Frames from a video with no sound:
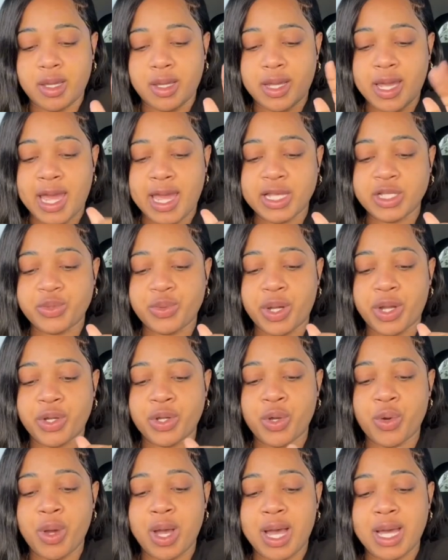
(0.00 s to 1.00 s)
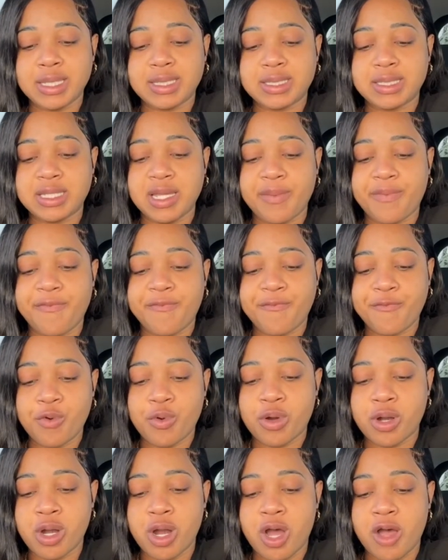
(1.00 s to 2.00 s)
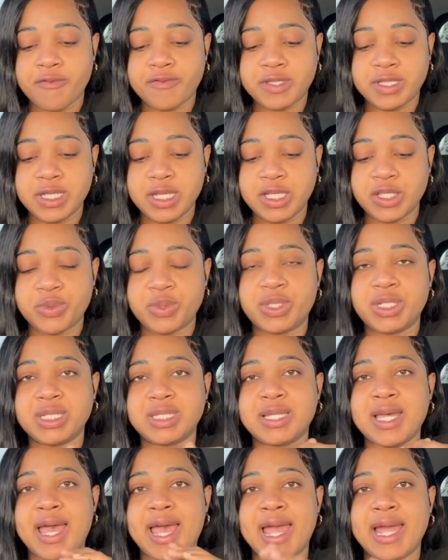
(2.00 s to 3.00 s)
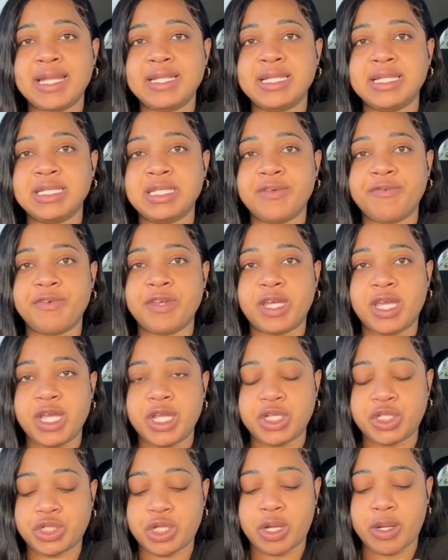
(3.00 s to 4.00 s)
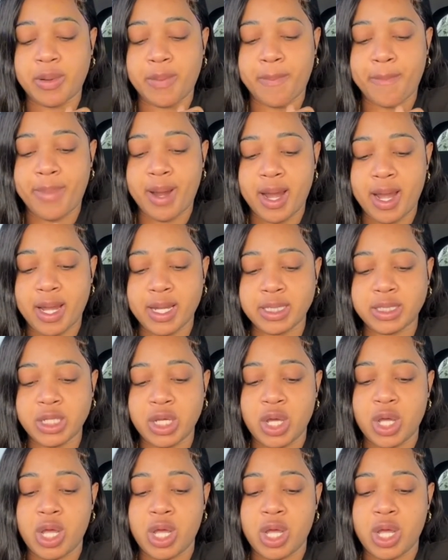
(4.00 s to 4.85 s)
Guys, we are now at step 4 of 6, which is the identification part.